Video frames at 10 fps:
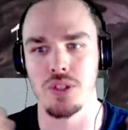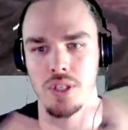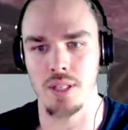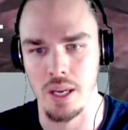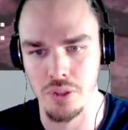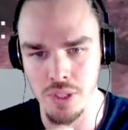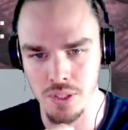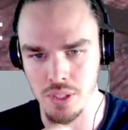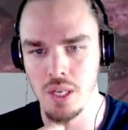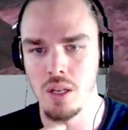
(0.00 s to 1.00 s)
and
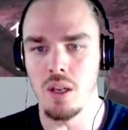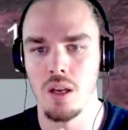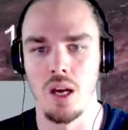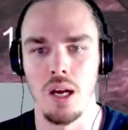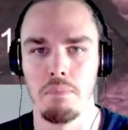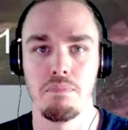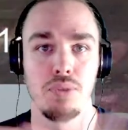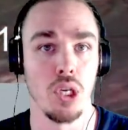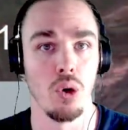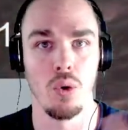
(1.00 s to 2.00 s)
thousands.
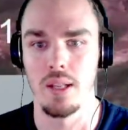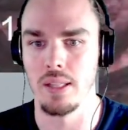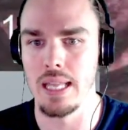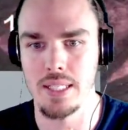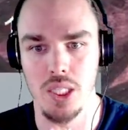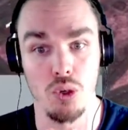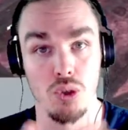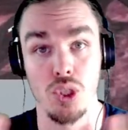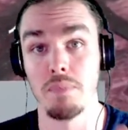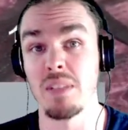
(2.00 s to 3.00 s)
So unless there's
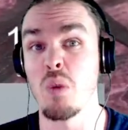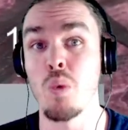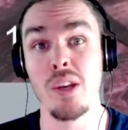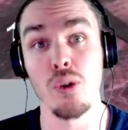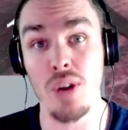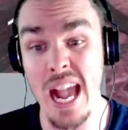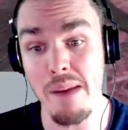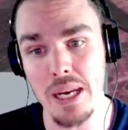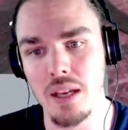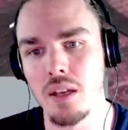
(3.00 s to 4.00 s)
something weird
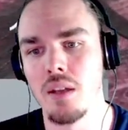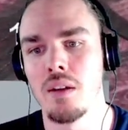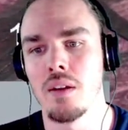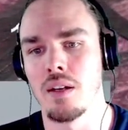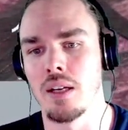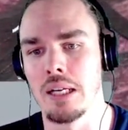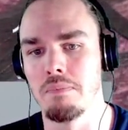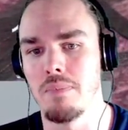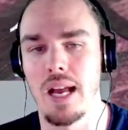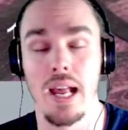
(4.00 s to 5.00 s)
happening,
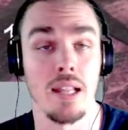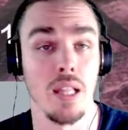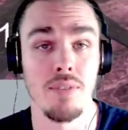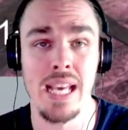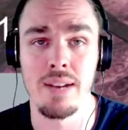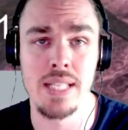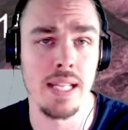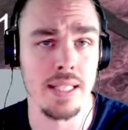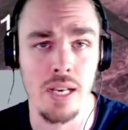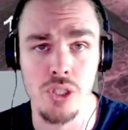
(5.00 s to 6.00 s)
I'd love to have
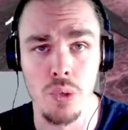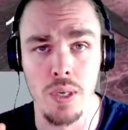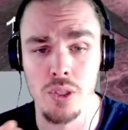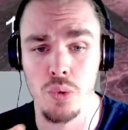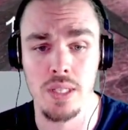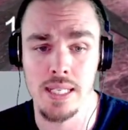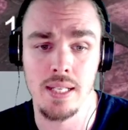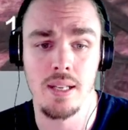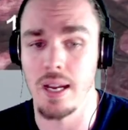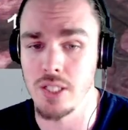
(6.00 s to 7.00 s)
10,000 runs worth of
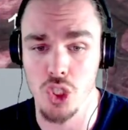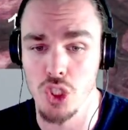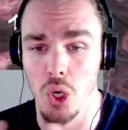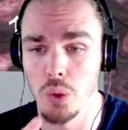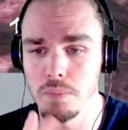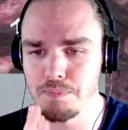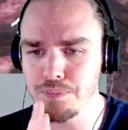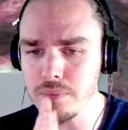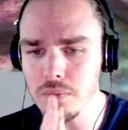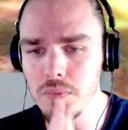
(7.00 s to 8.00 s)
data. I just don't.
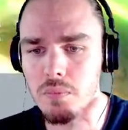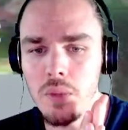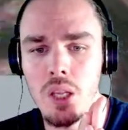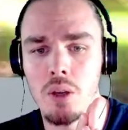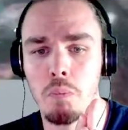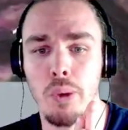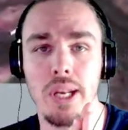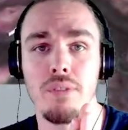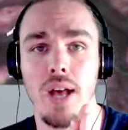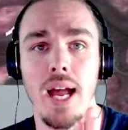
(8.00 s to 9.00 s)
But
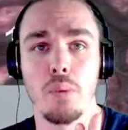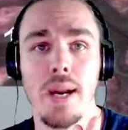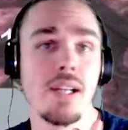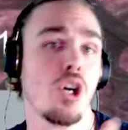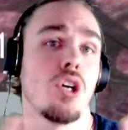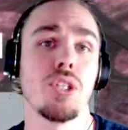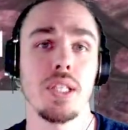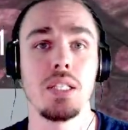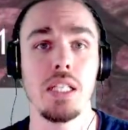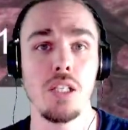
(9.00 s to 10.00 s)
if I ran all
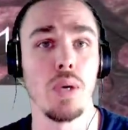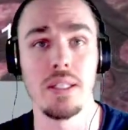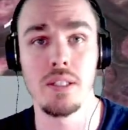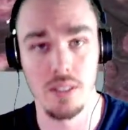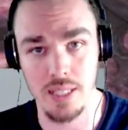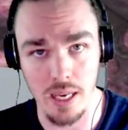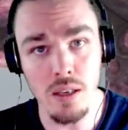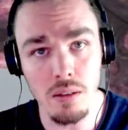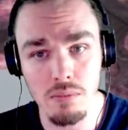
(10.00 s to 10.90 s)
16 runs today,